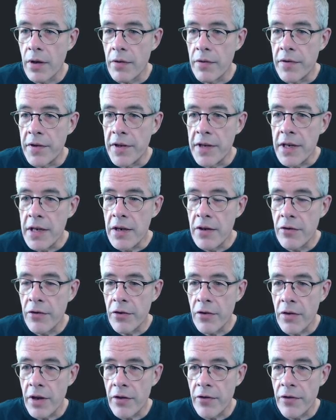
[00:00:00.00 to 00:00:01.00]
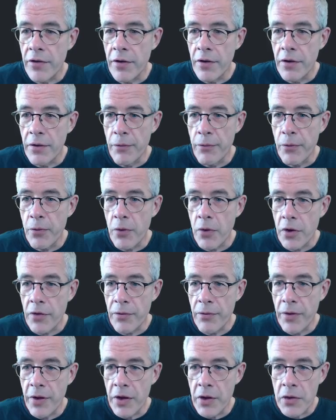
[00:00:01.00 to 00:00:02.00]
D, so that's the
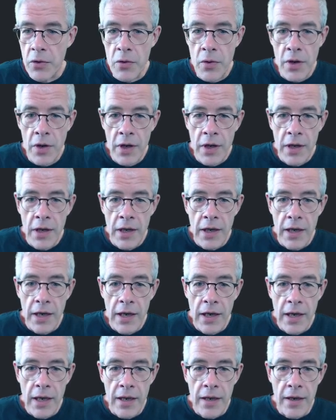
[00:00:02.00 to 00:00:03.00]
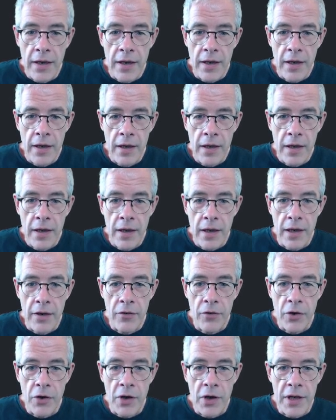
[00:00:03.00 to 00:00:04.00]
fourth value, and
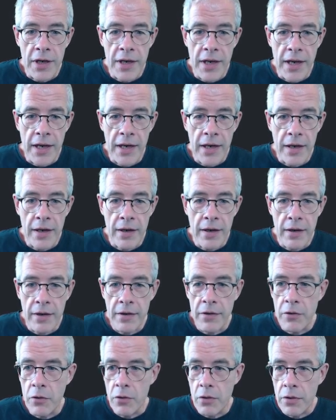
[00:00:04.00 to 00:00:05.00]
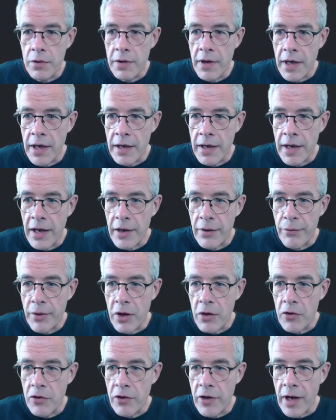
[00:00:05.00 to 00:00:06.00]
internally they get
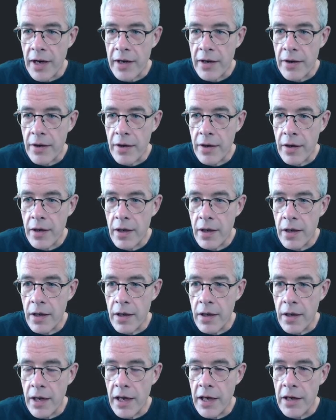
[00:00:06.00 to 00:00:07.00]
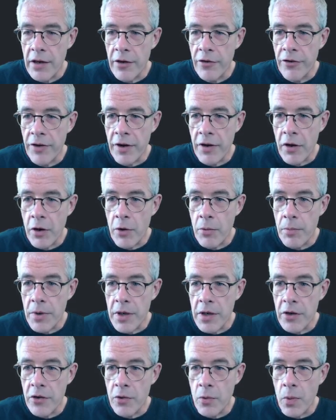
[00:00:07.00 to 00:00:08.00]
values like A is 0,
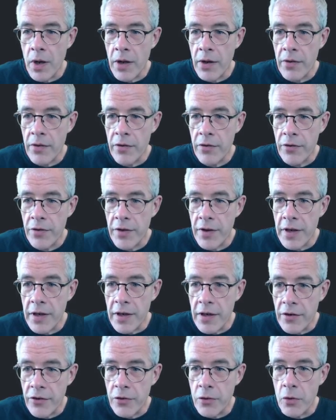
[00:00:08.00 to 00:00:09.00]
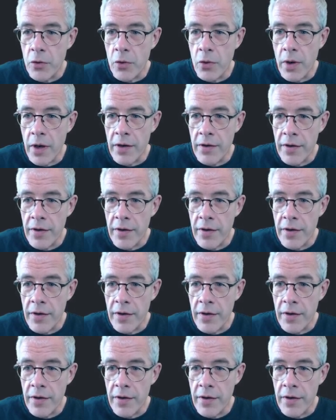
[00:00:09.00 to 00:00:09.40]
B is 1, C is 2, and